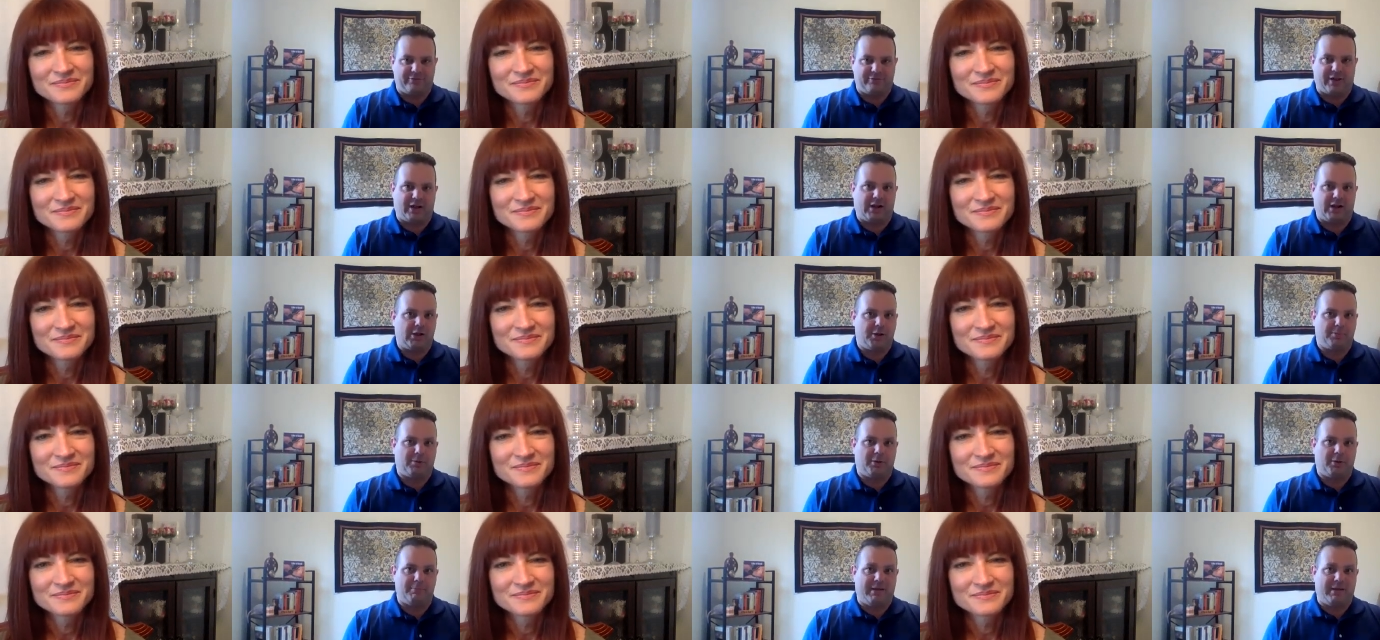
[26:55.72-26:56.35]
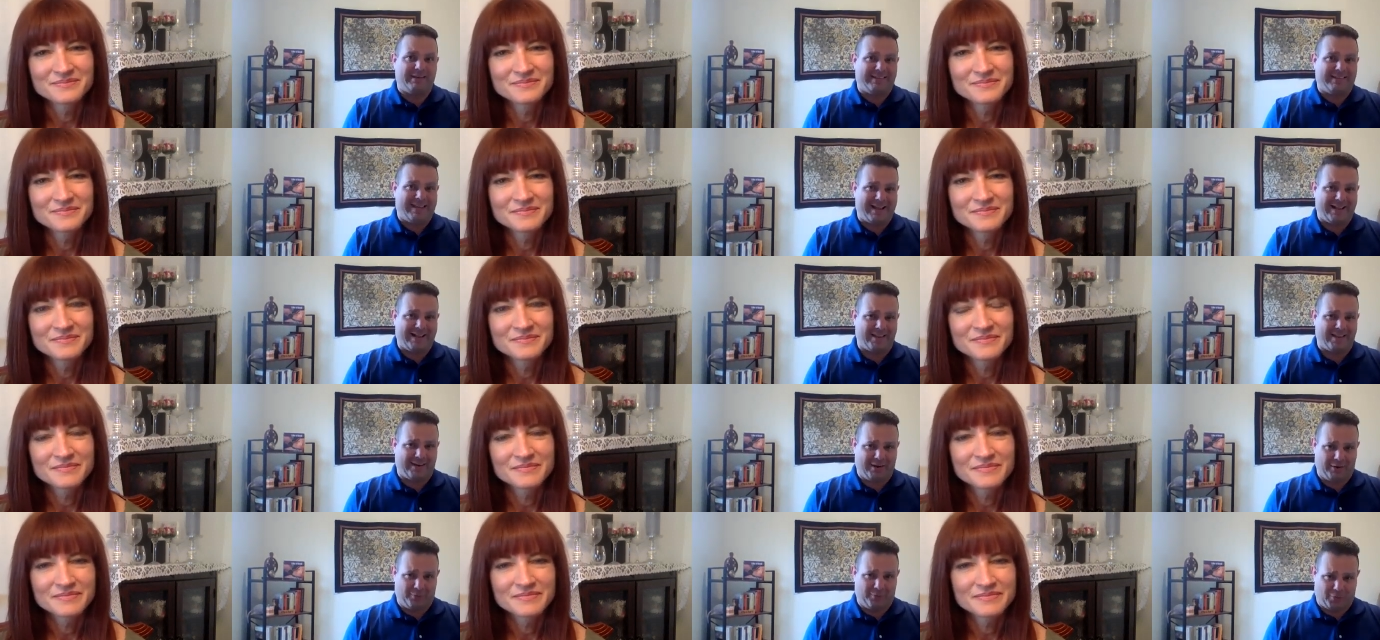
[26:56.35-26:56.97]
Speaker 1: valuable
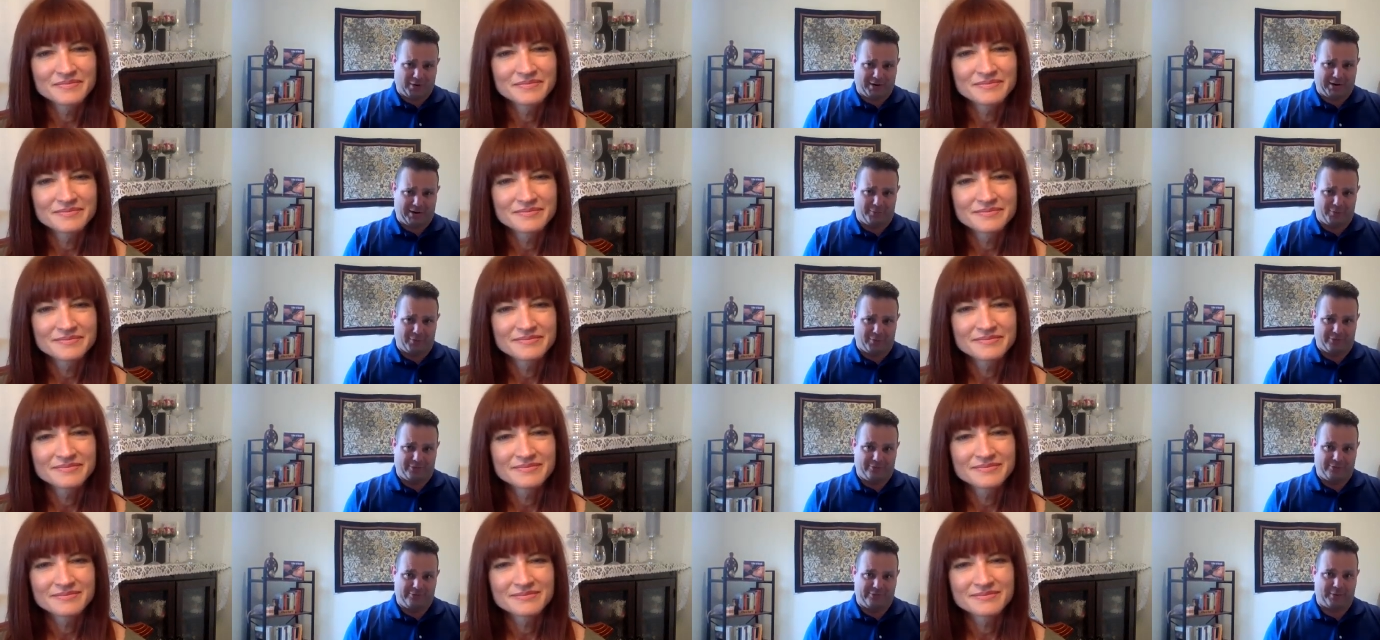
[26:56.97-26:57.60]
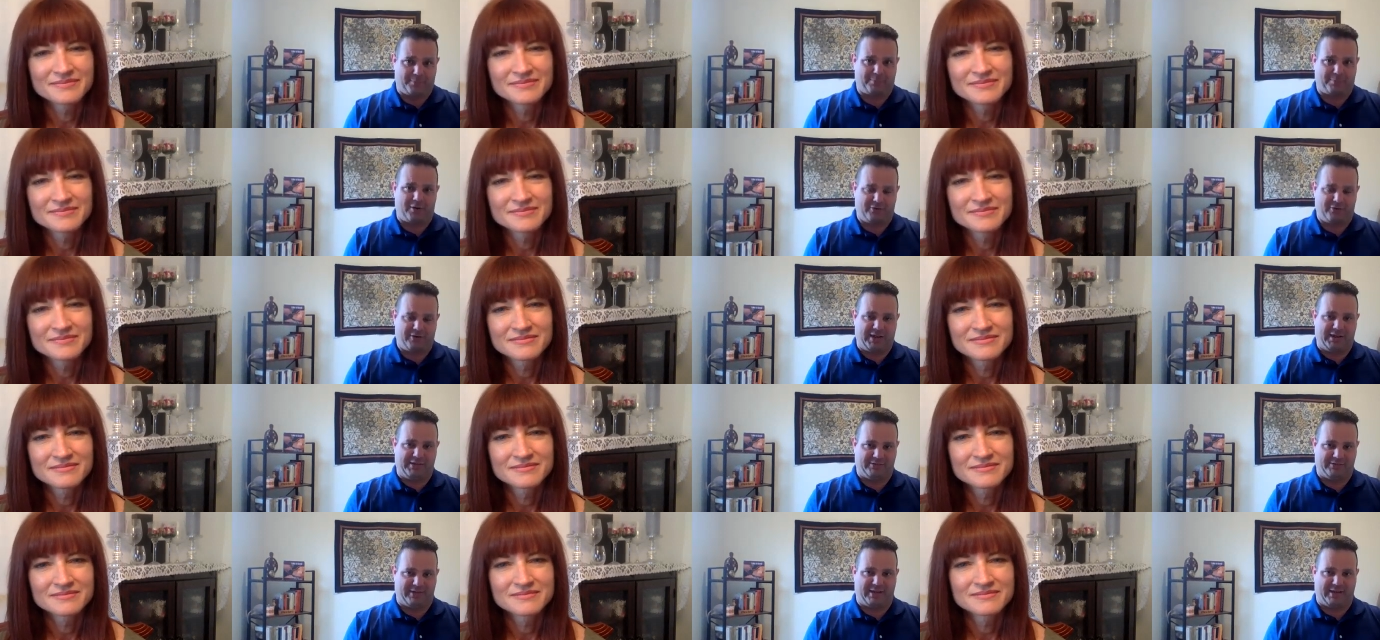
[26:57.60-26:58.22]
mentality in working with
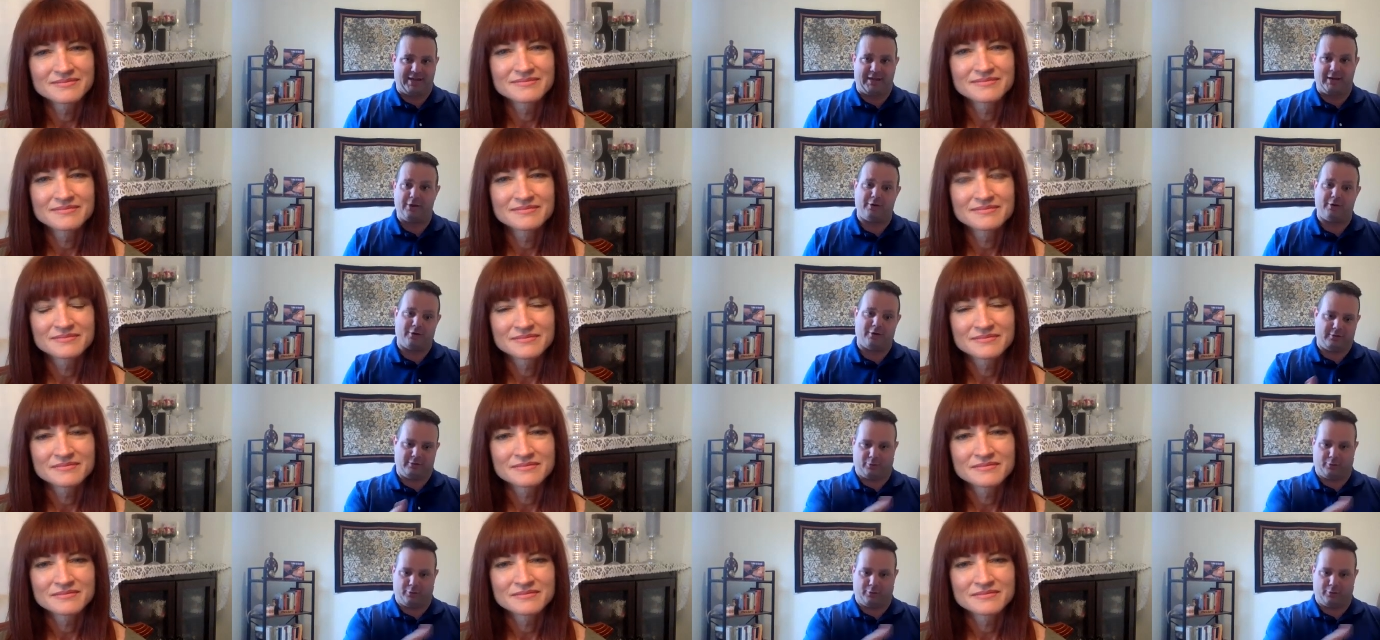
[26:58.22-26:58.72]
separation anxiety or,